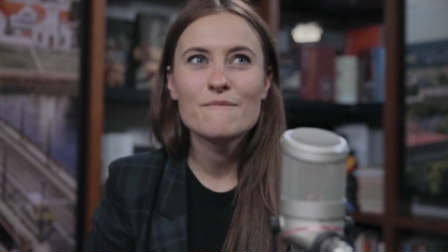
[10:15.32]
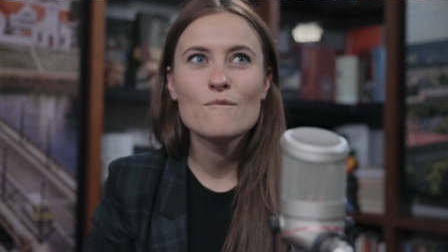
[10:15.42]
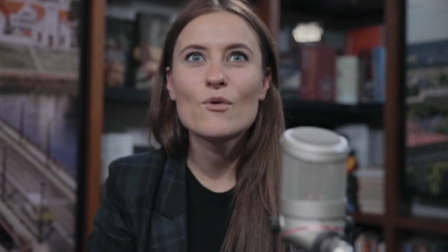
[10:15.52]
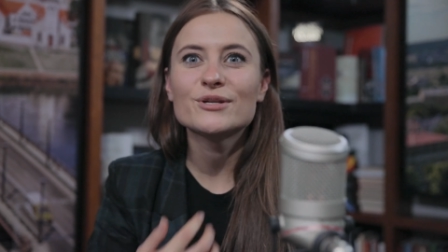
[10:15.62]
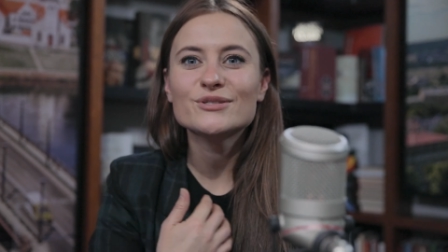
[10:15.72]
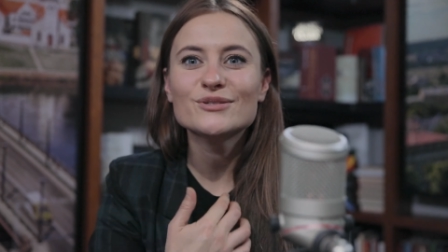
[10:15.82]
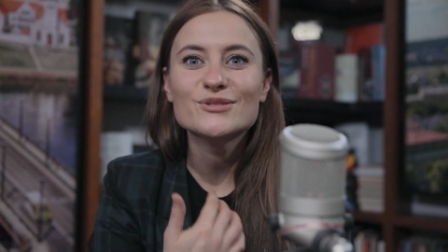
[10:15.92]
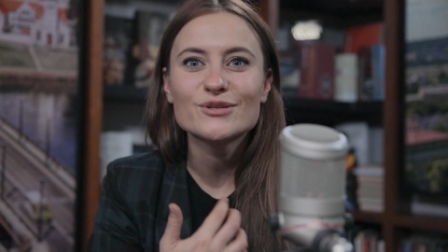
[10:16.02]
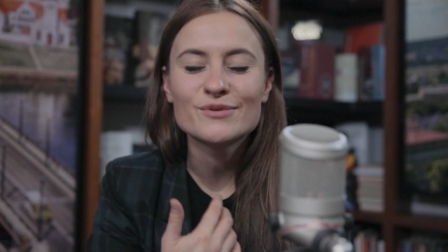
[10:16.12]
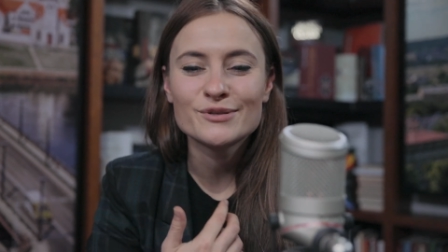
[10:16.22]
What do you
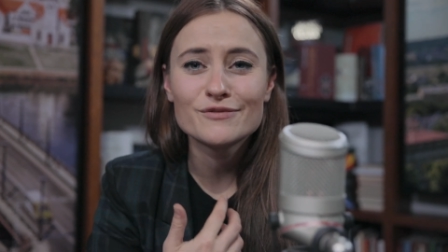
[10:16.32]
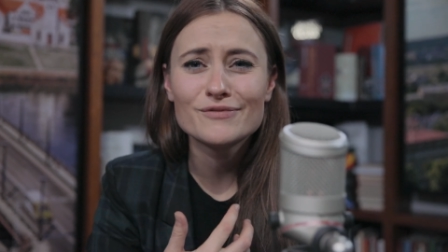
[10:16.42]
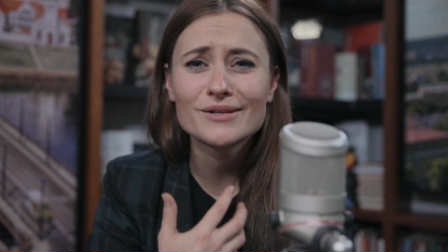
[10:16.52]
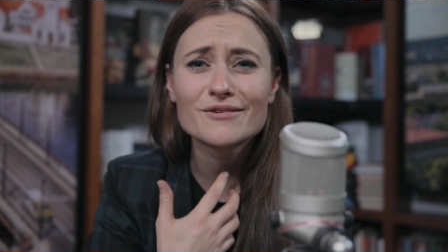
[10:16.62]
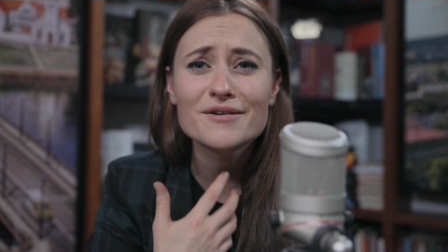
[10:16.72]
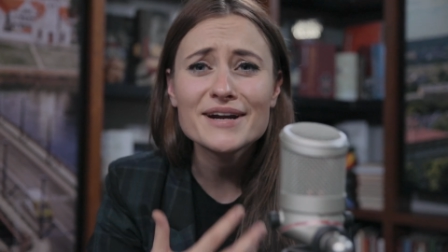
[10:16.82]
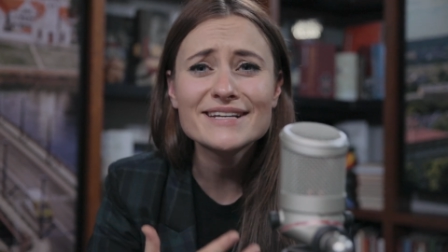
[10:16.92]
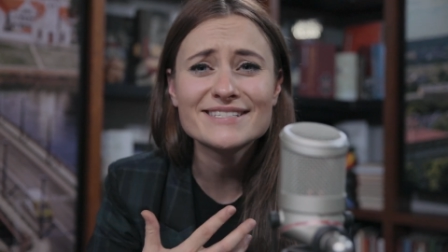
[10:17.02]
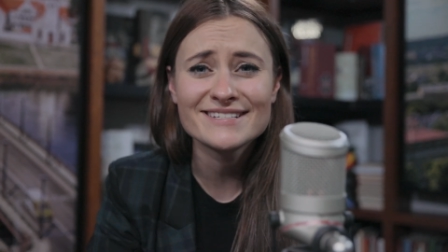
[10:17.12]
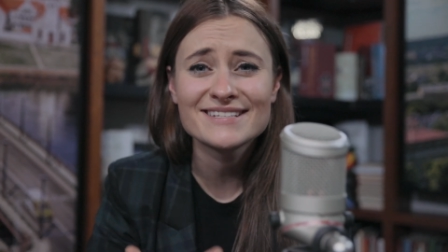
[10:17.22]
do when you feel
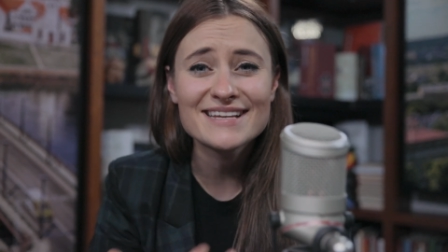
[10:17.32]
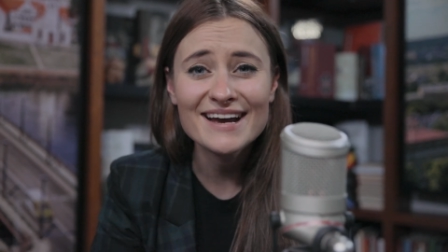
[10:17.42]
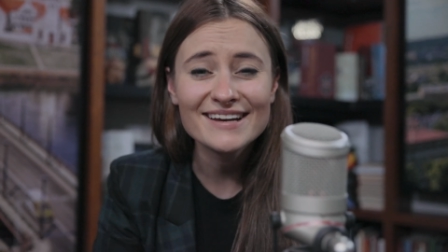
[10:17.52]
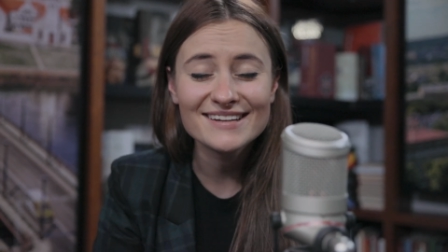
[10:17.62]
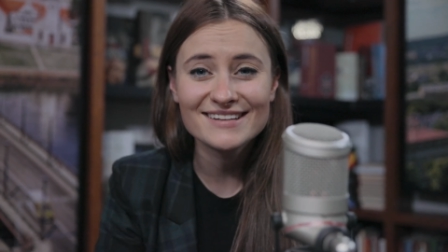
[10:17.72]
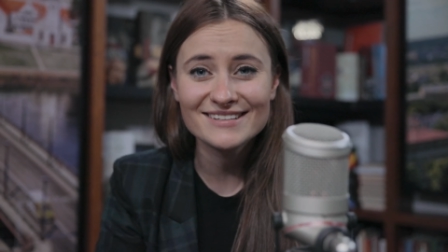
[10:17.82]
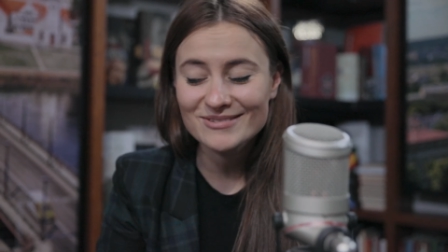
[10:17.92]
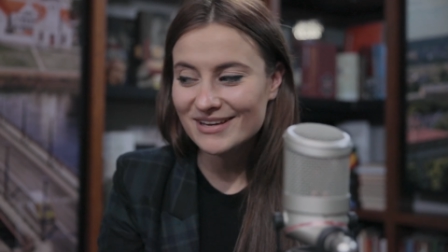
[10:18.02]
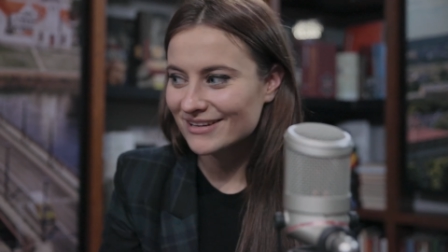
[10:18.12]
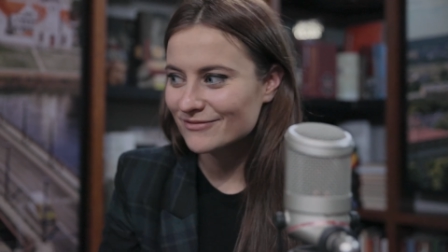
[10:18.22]
crazy anxiety and
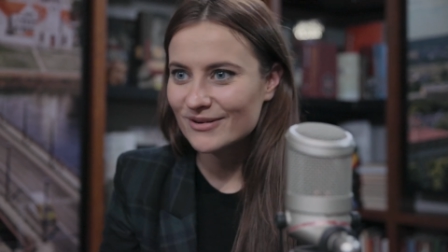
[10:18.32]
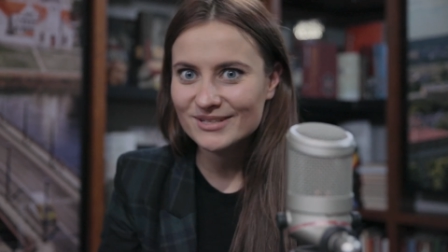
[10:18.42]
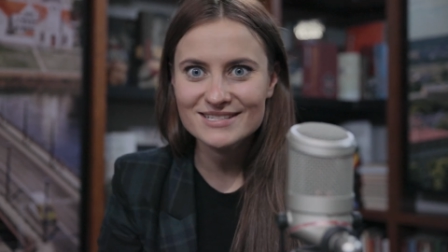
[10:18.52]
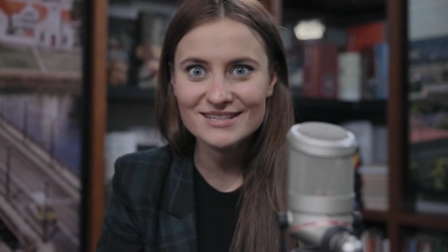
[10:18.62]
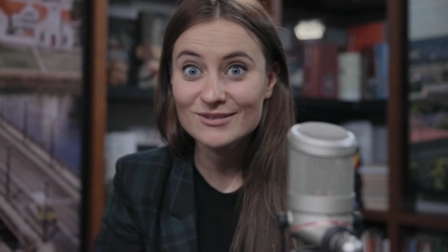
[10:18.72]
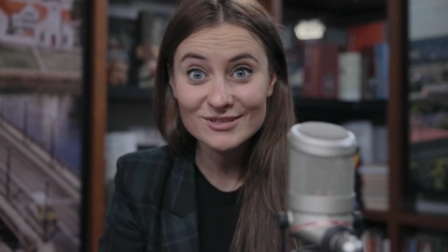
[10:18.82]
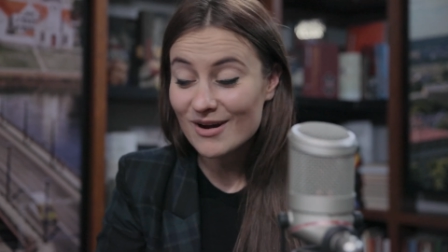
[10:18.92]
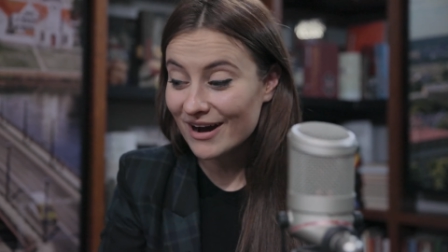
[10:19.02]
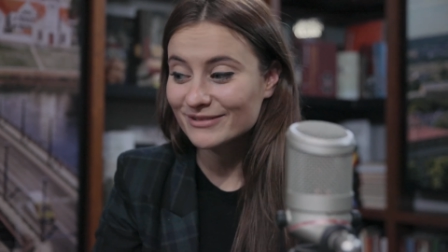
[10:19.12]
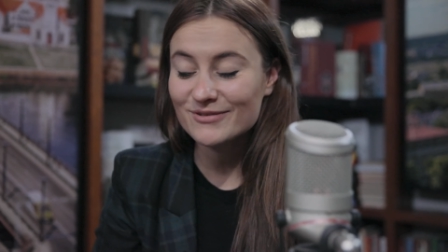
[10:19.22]
you
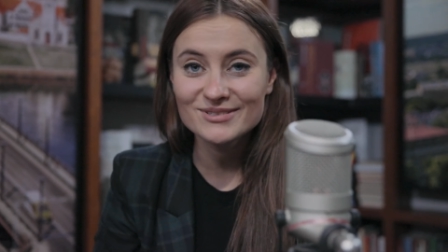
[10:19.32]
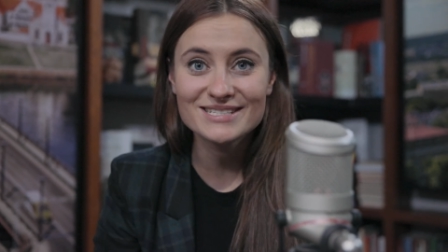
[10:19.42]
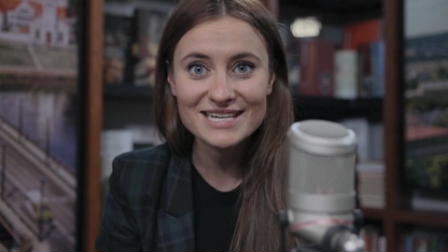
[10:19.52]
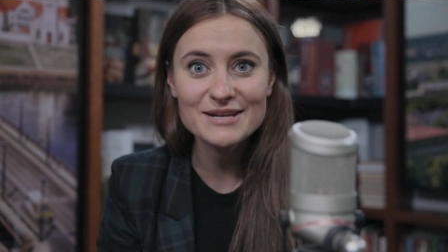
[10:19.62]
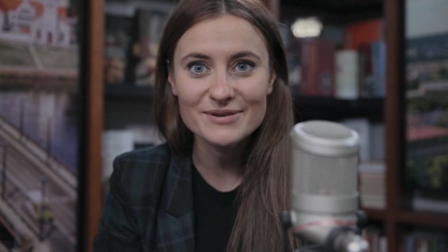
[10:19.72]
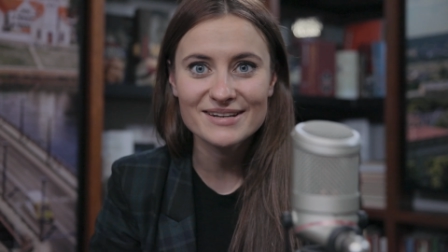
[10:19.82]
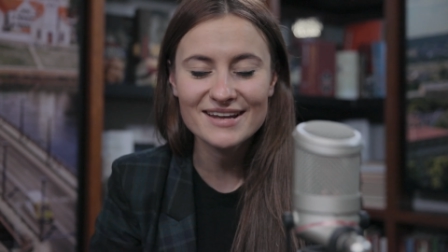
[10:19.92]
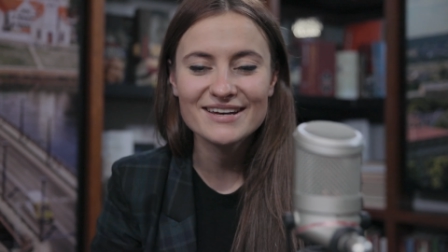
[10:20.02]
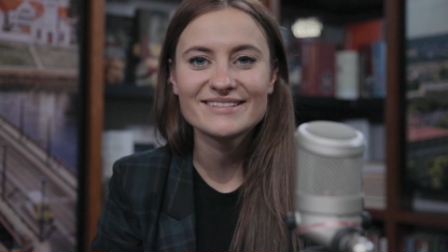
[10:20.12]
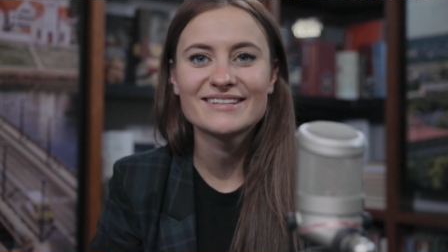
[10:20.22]
can't fall asleep at
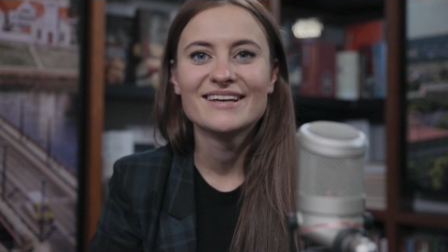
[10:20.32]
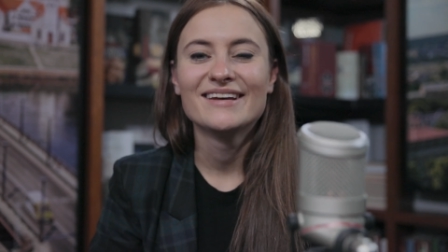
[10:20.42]
night?